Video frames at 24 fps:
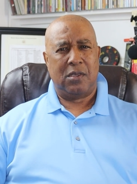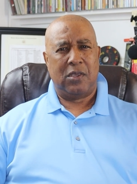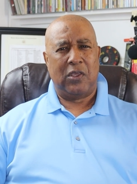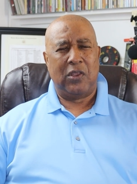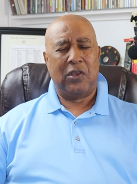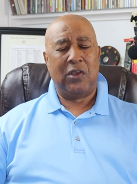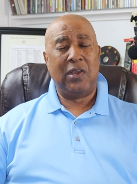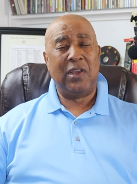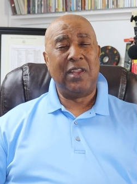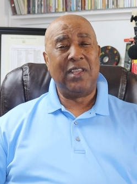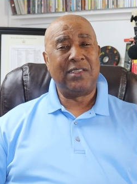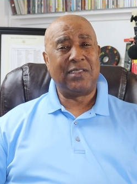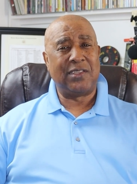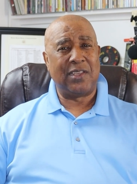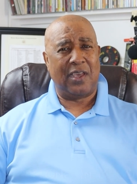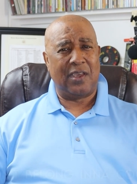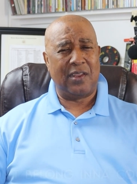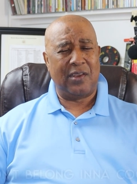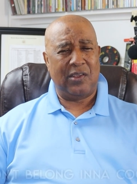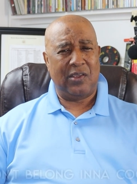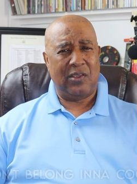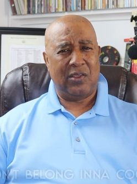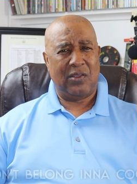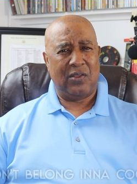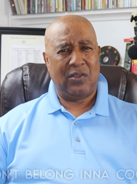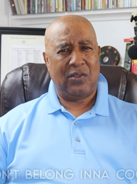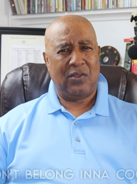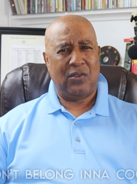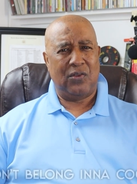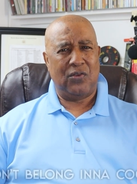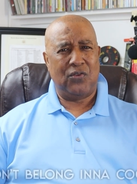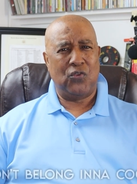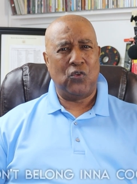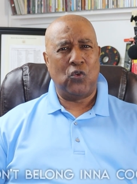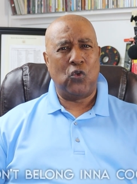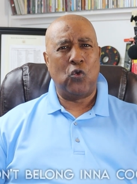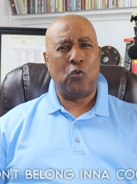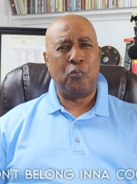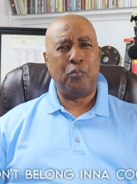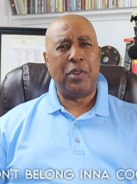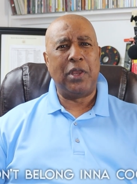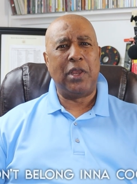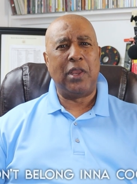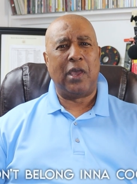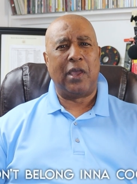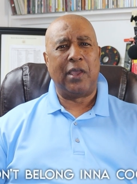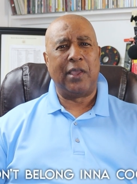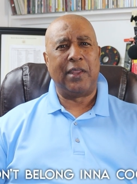lizard don't
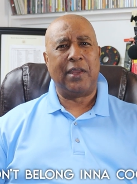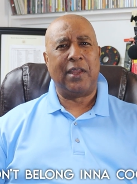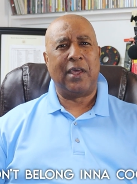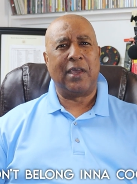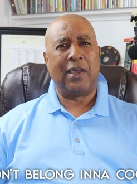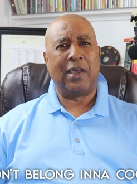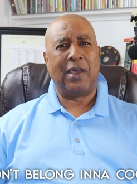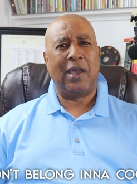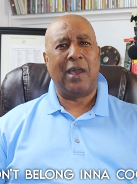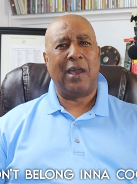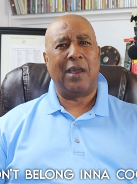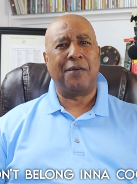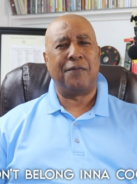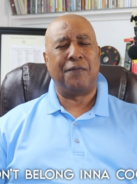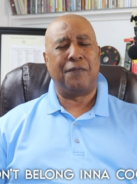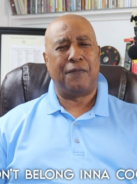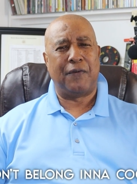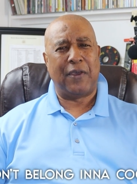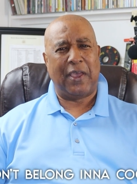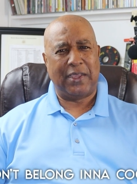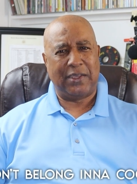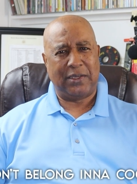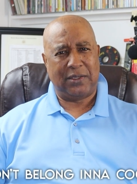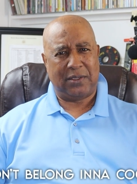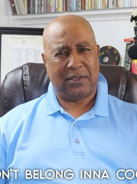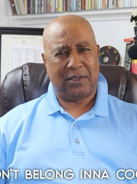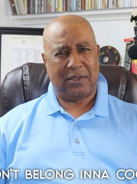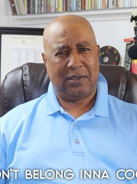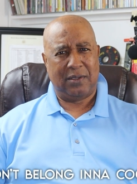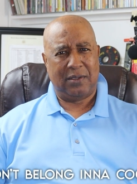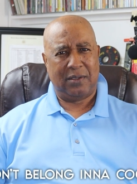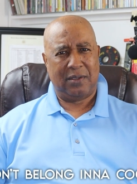belong in a cockfight.